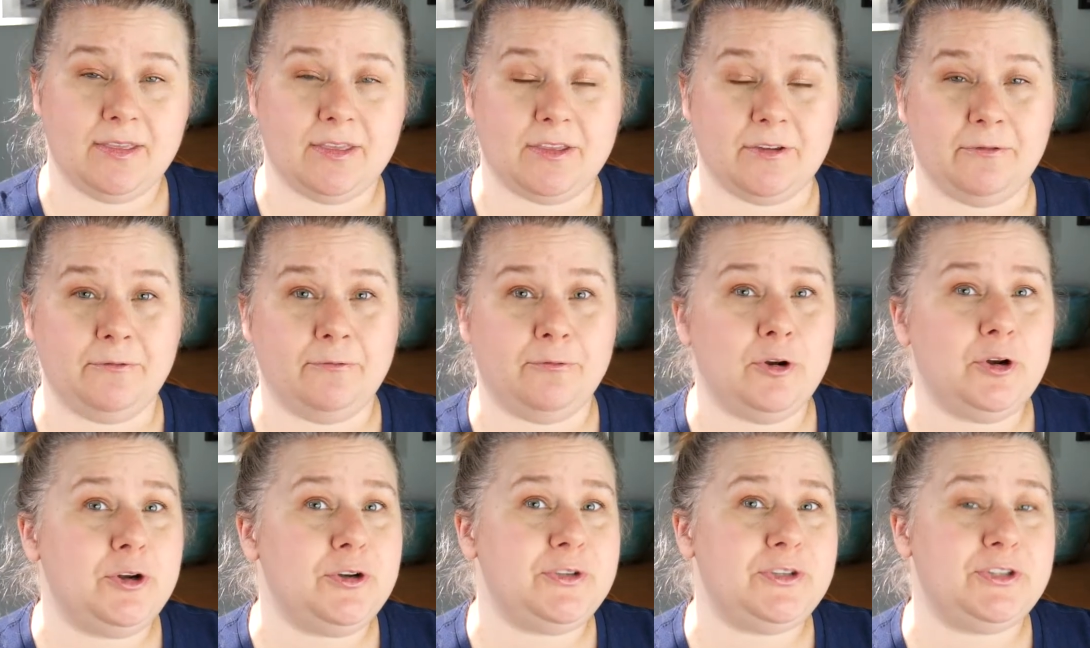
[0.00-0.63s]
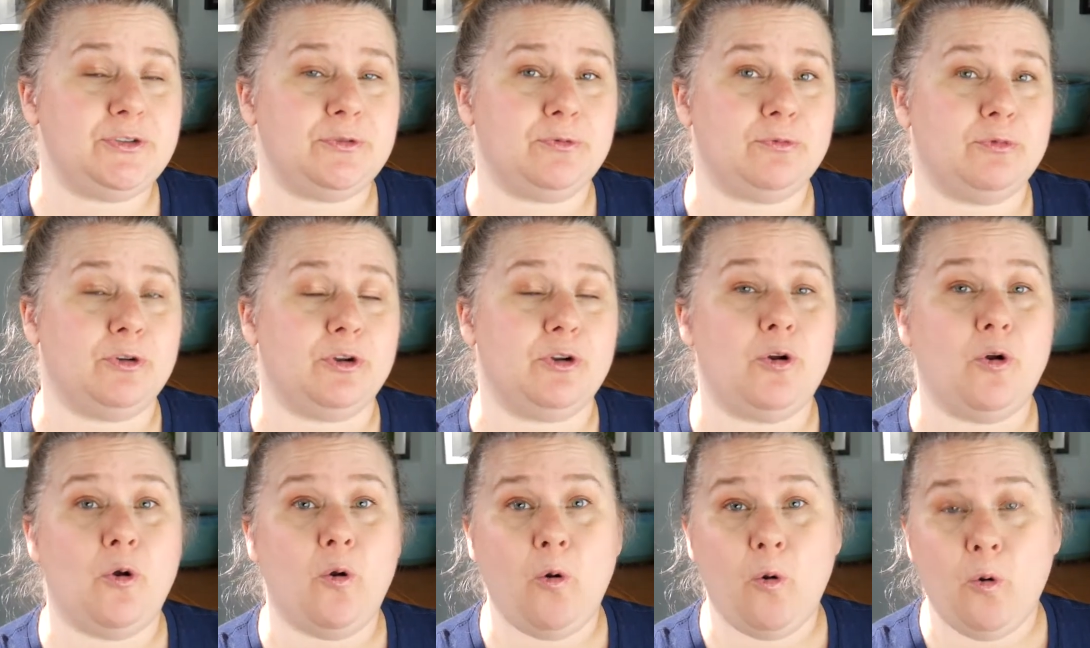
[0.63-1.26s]
The first
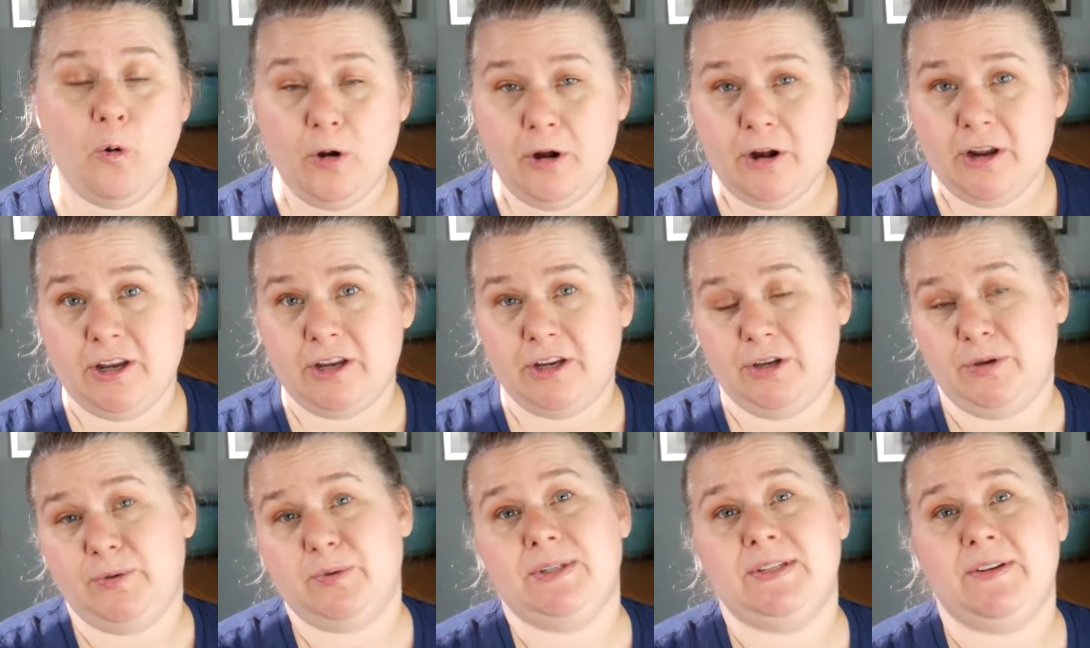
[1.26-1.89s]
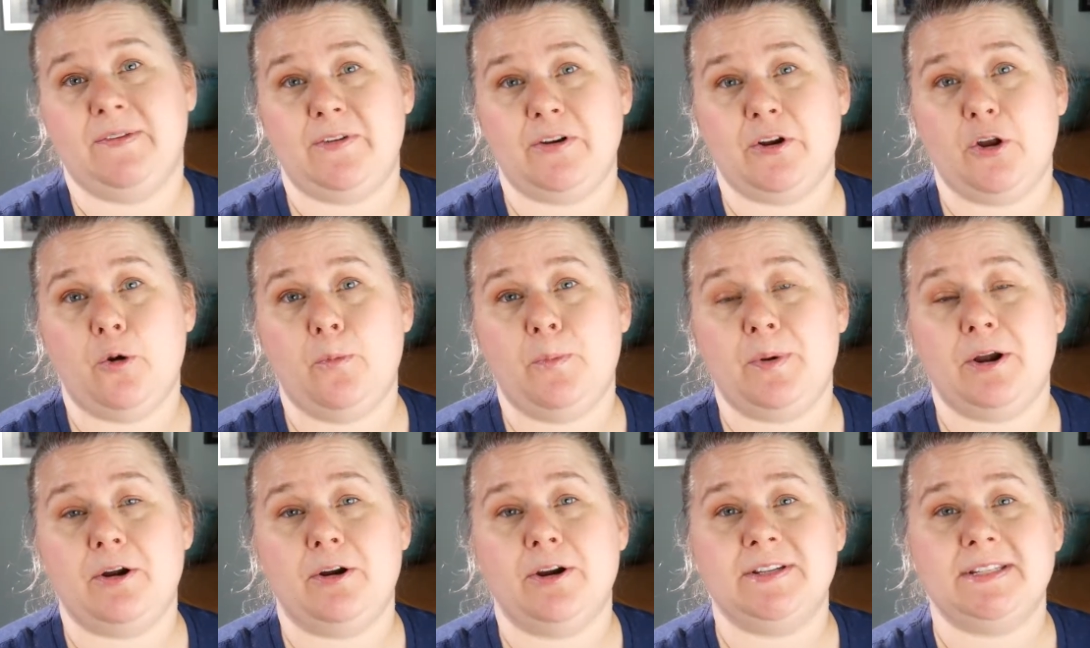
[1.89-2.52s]
recorded use of an
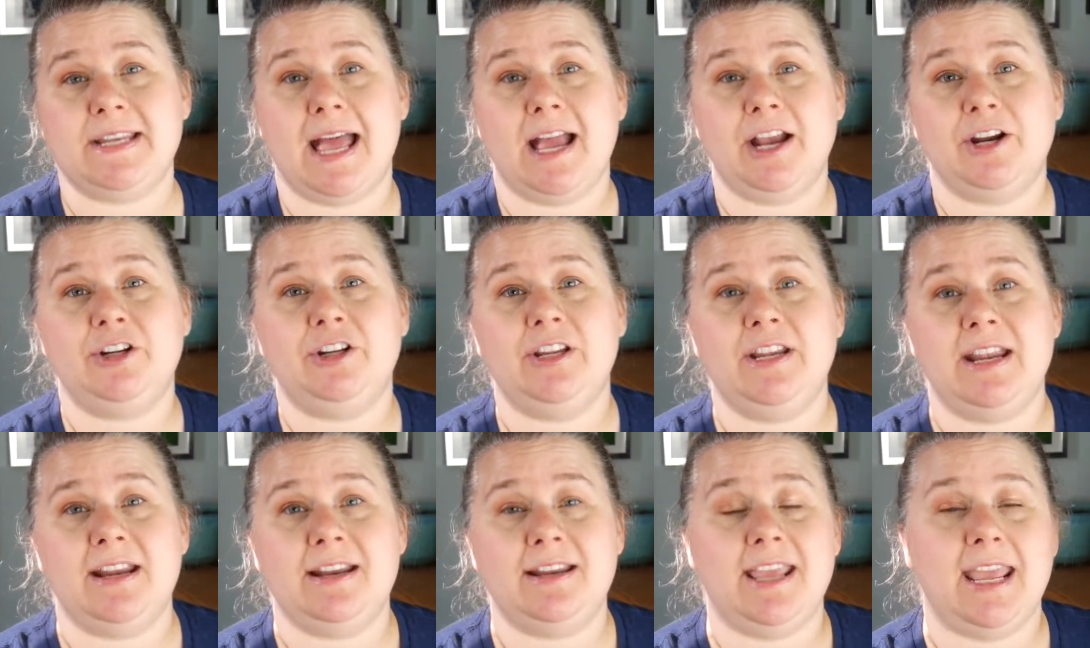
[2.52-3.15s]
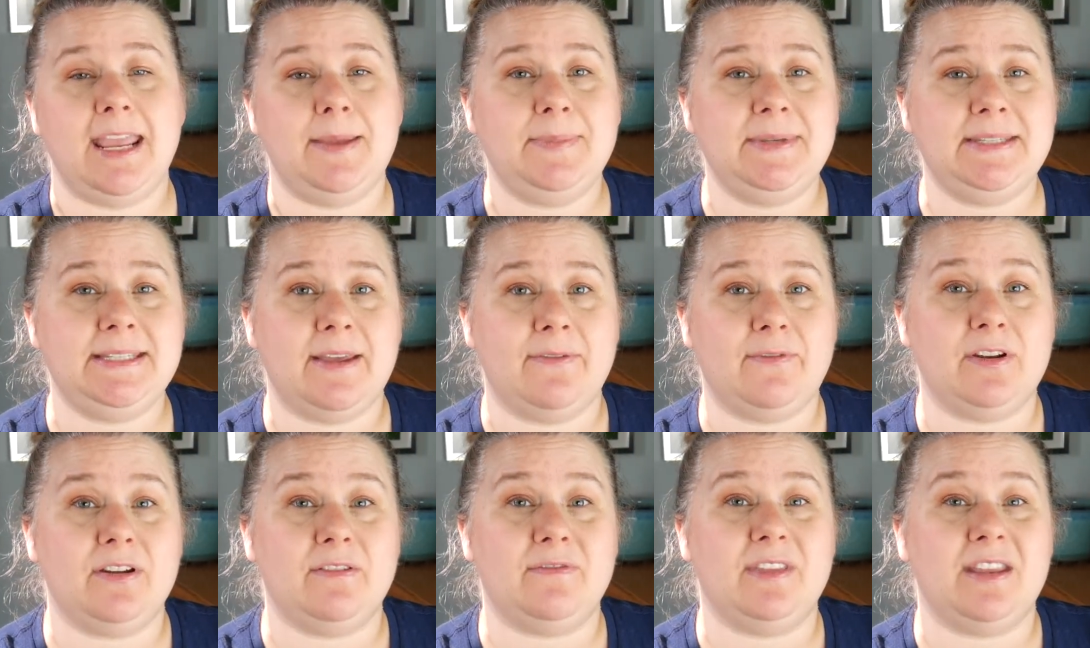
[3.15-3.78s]
opener is actually in Game
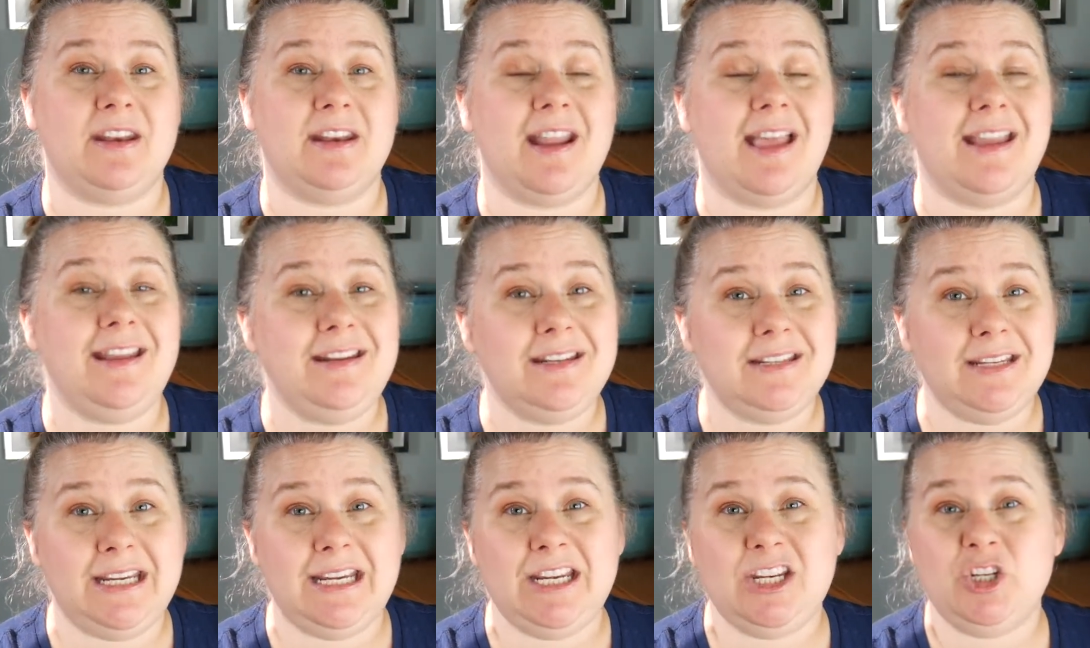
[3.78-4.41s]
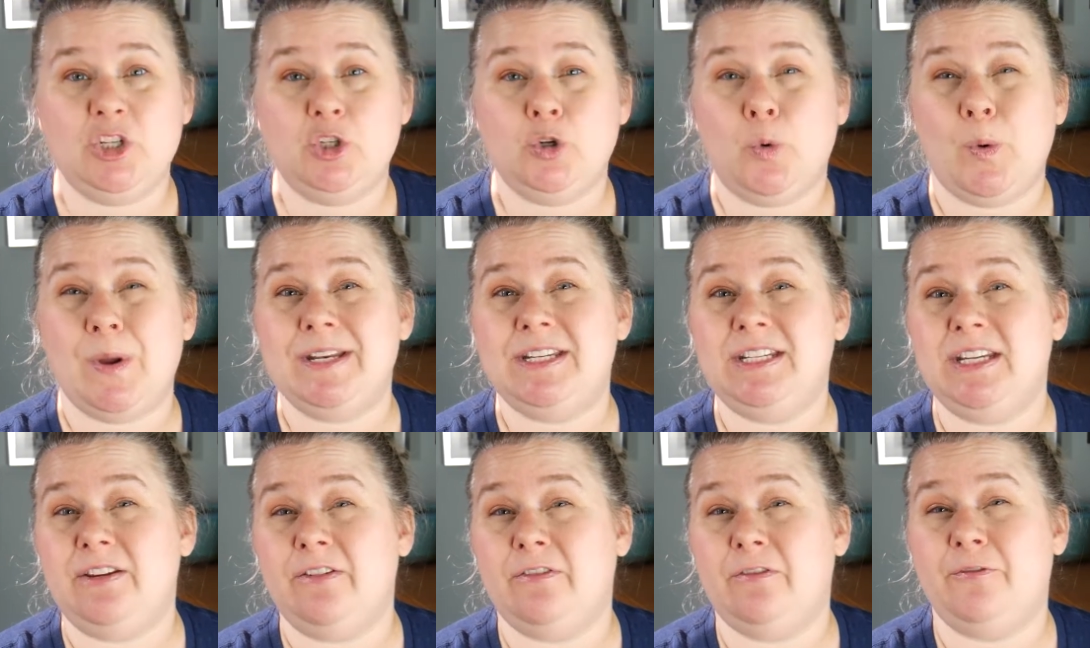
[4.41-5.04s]
7 of the
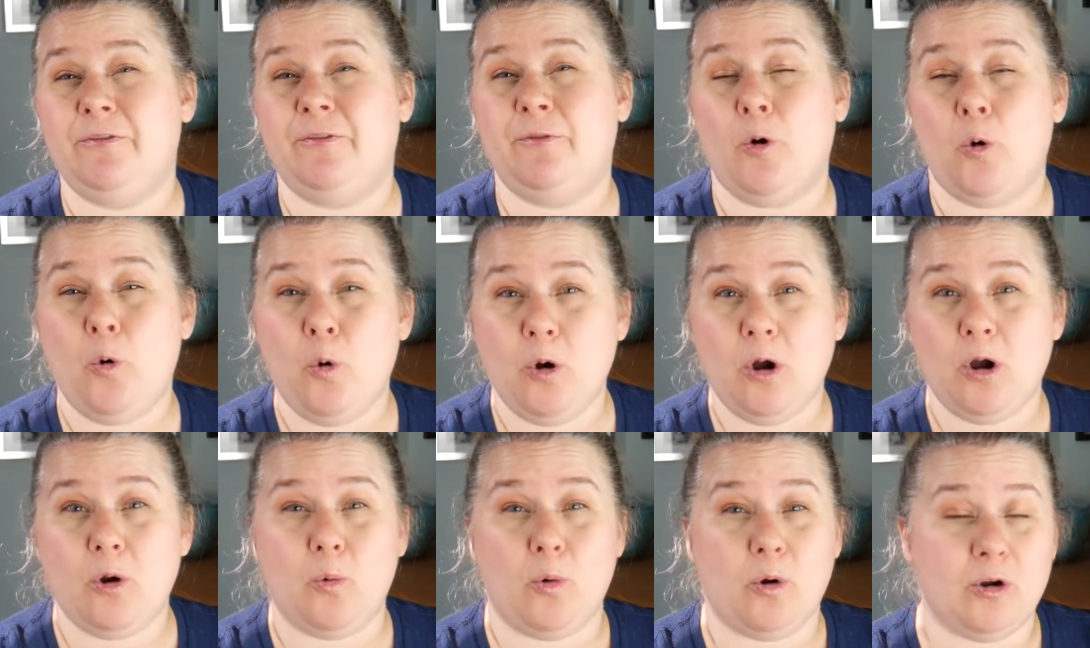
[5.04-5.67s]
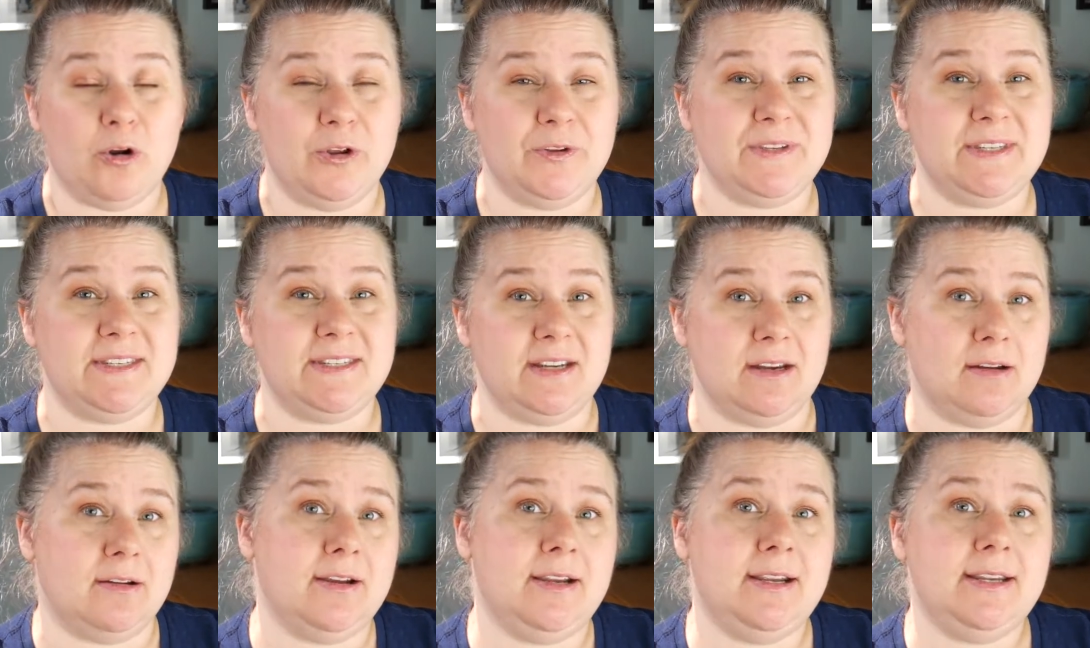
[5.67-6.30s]
1924 World
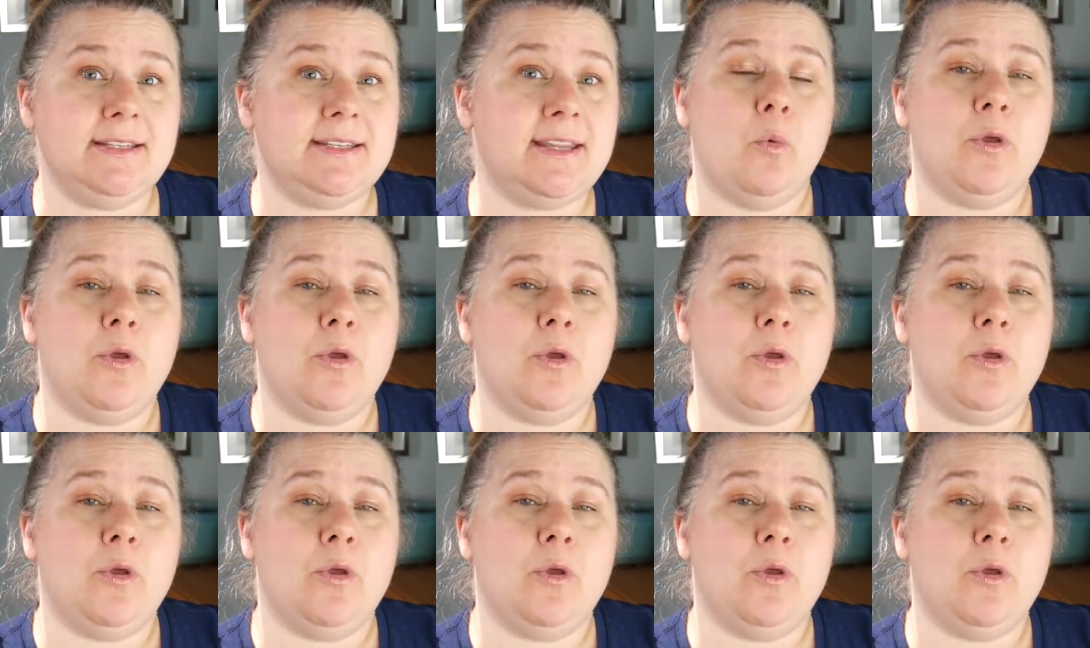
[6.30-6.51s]
Series,